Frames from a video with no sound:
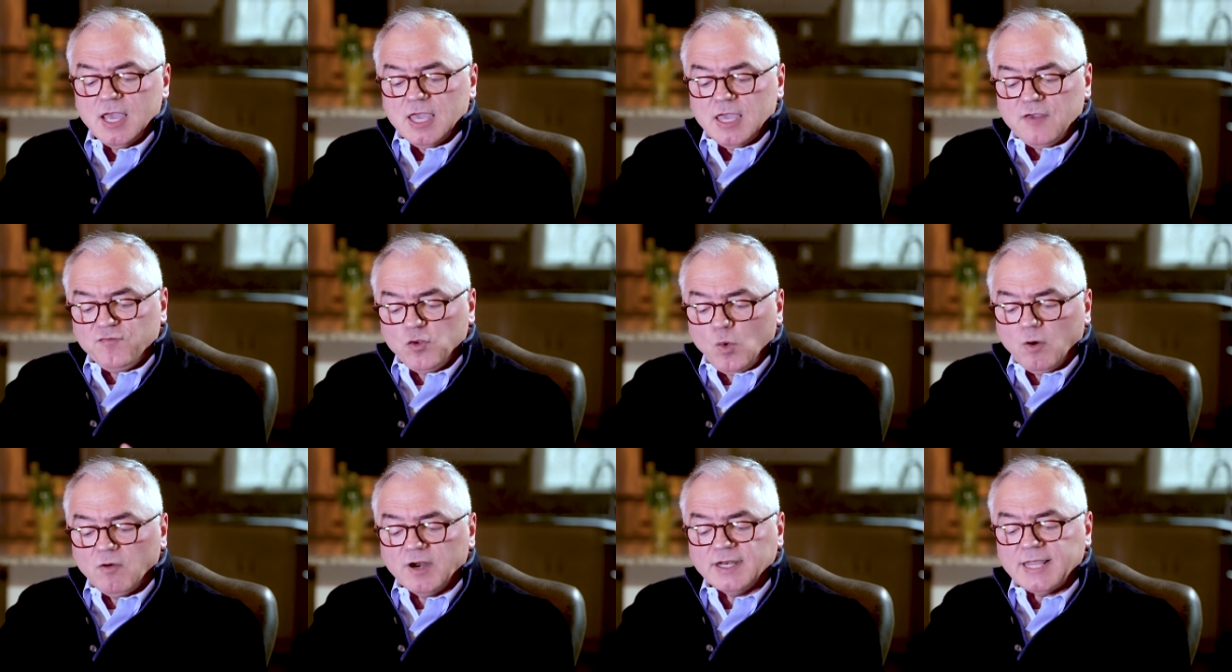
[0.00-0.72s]
If
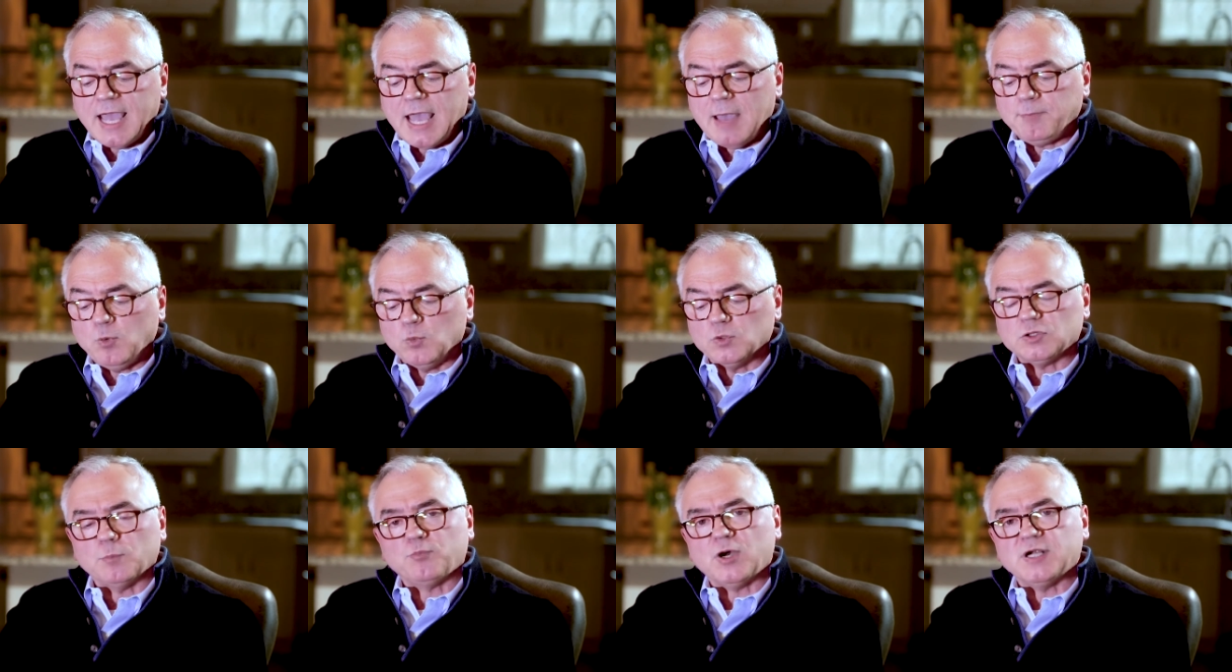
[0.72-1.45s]
you are unhappy
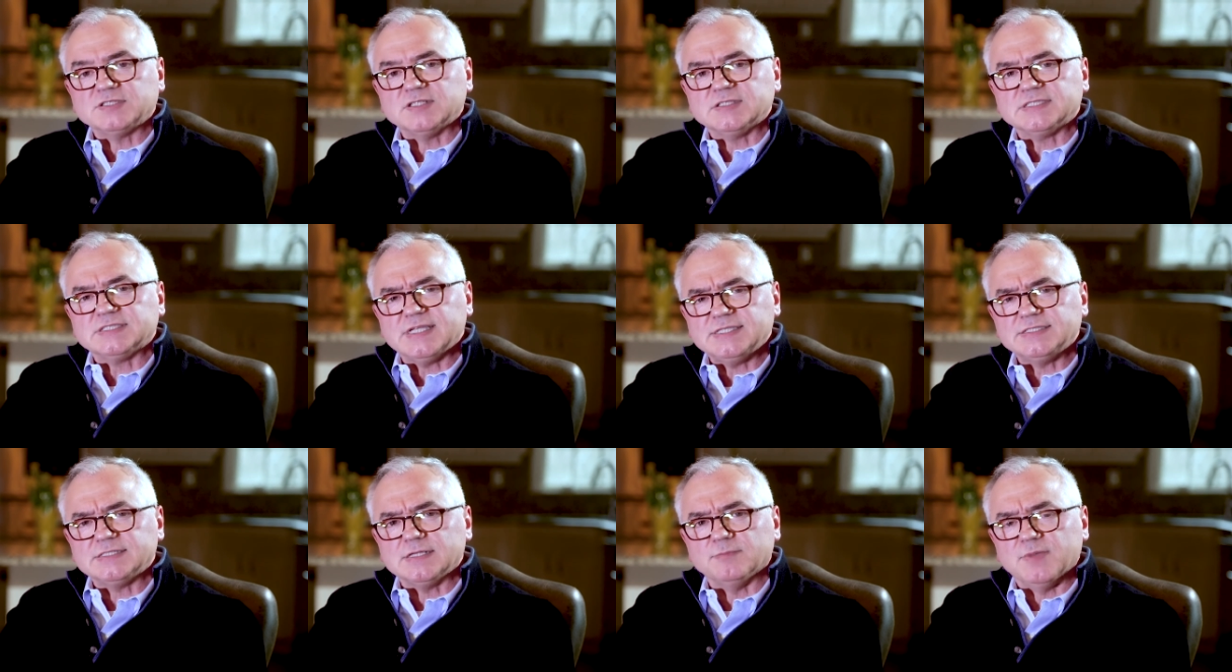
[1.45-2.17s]
with the present
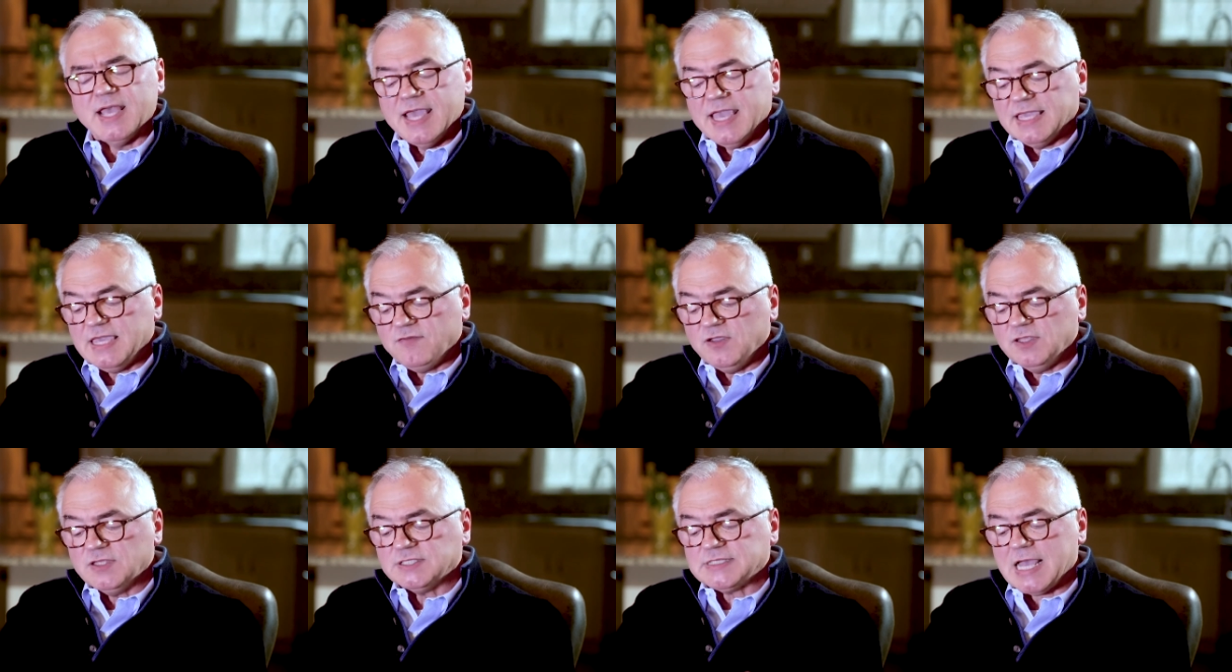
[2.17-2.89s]
system,
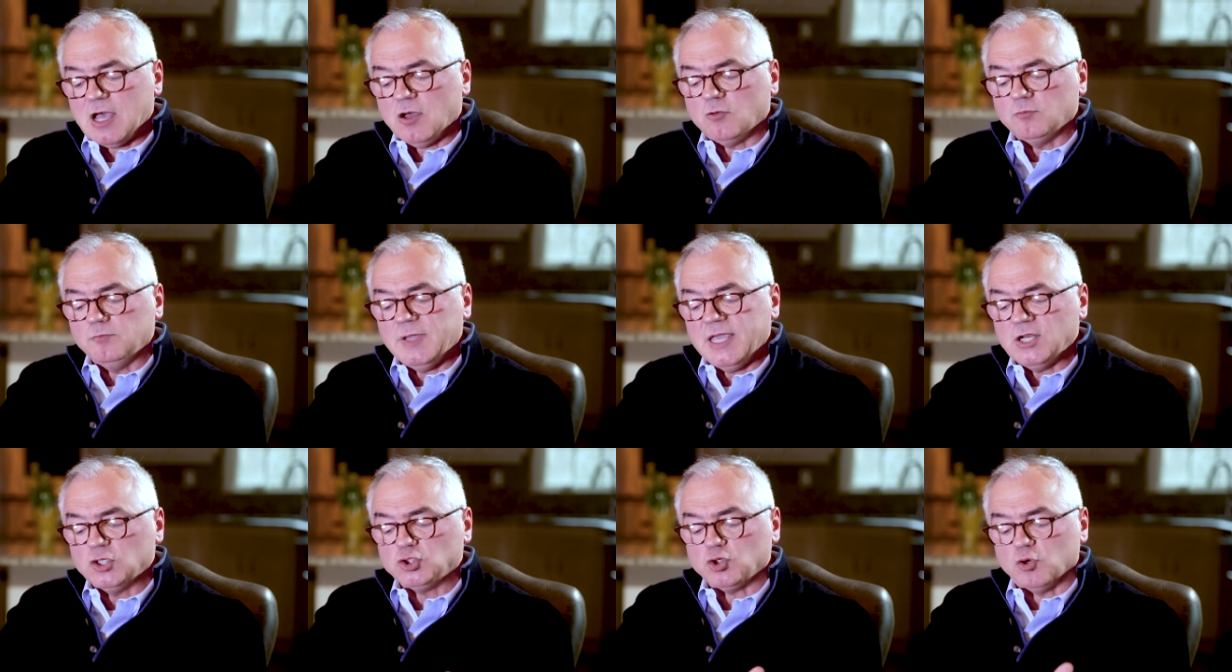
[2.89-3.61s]
giving the town
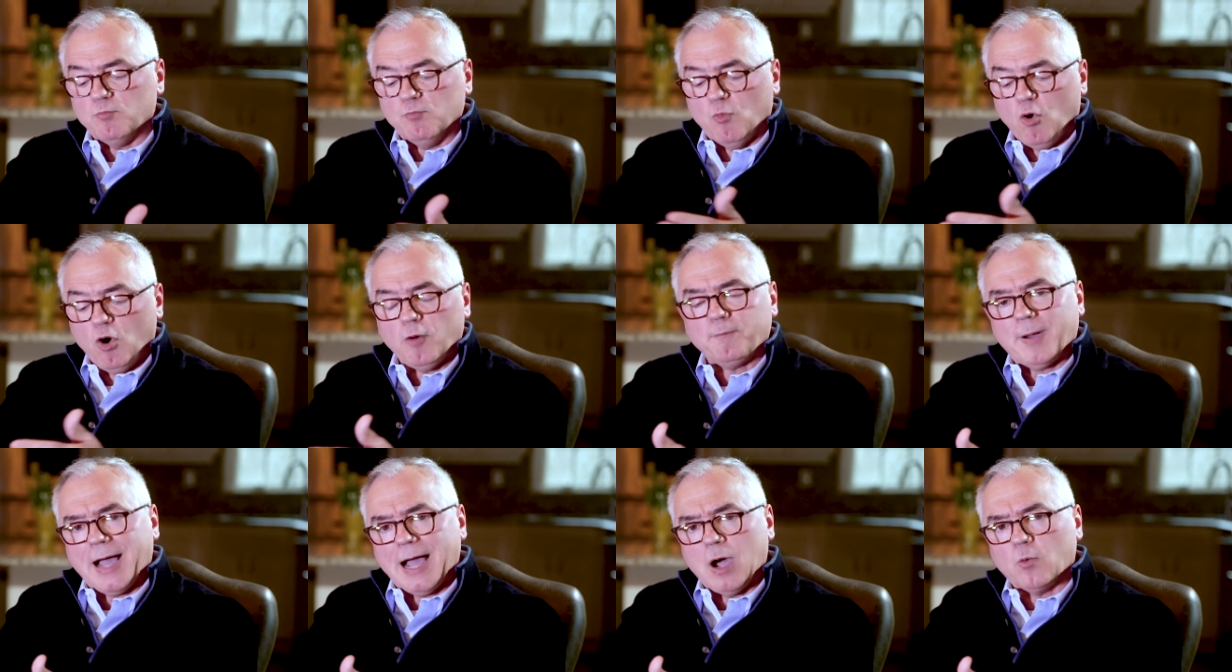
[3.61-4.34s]
manager more
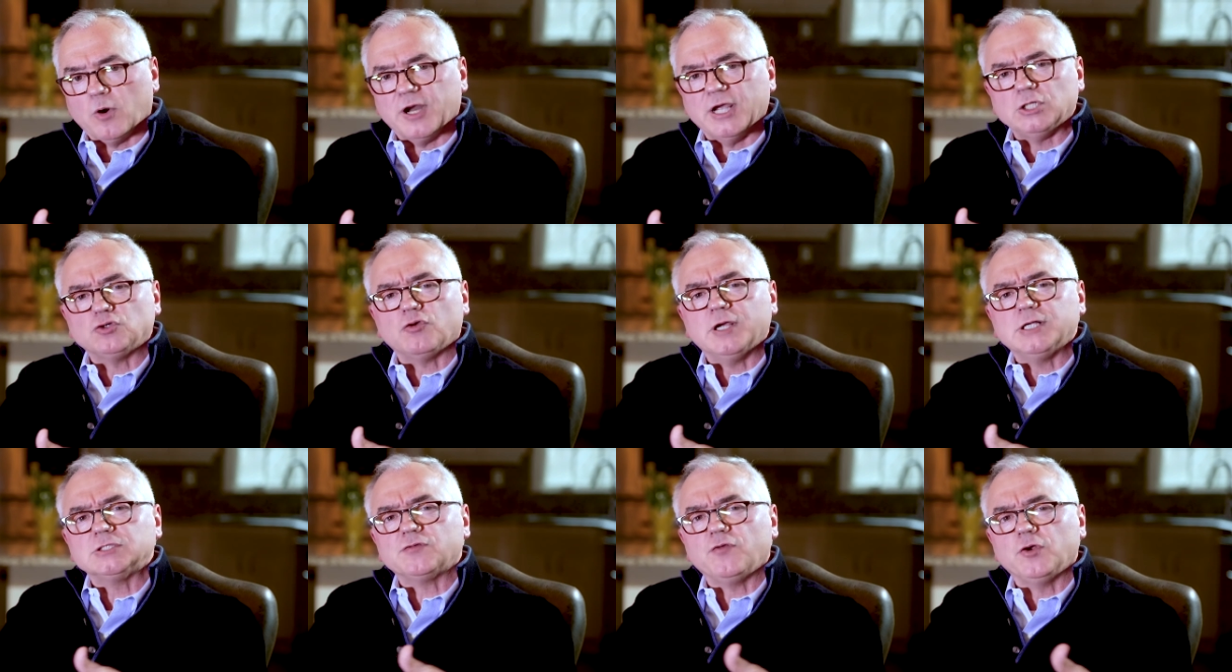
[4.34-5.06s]
power and
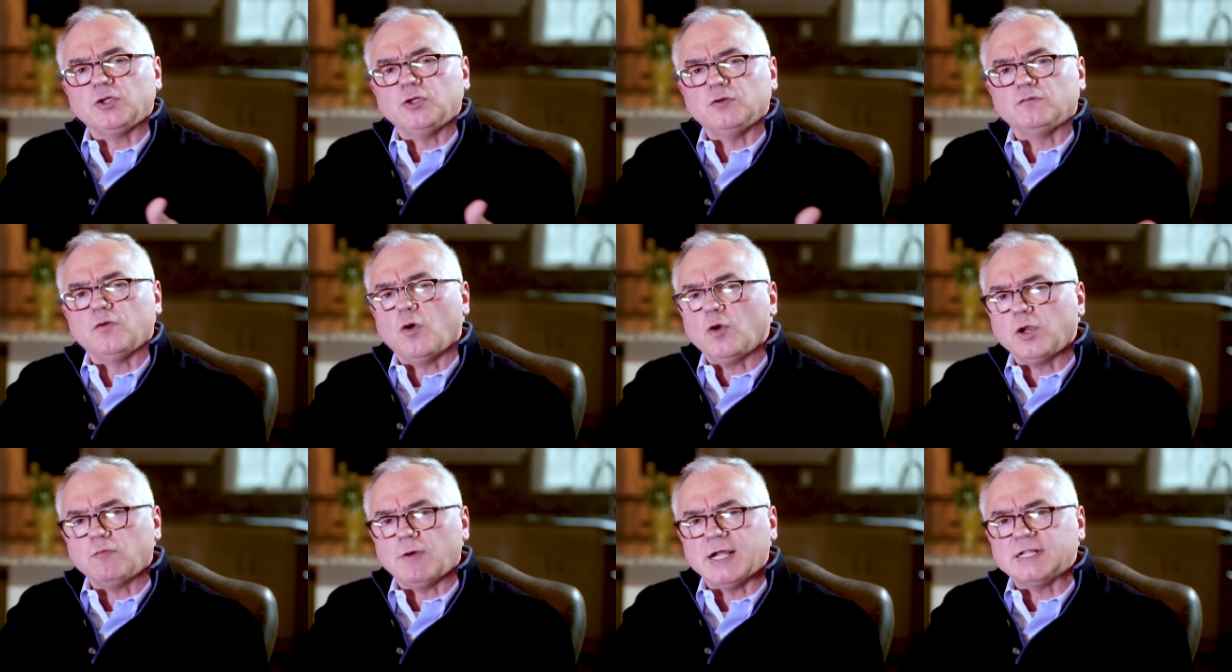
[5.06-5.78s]
transferring your
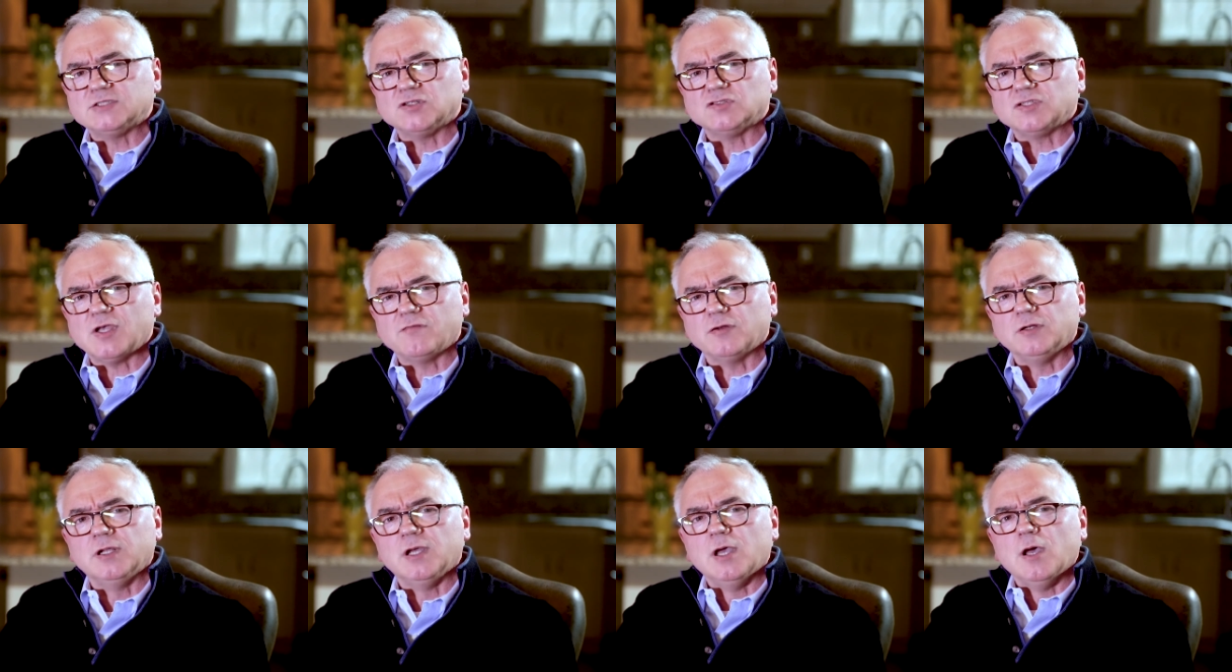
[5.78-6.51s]
voting rights to
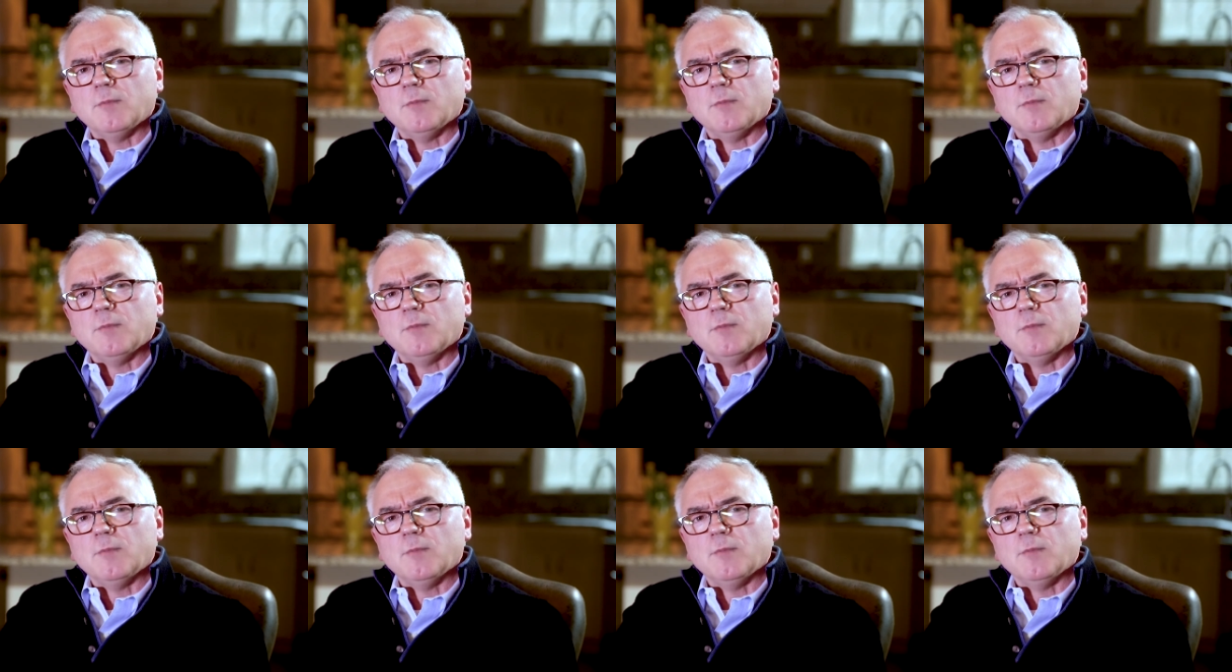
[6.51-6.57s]
seven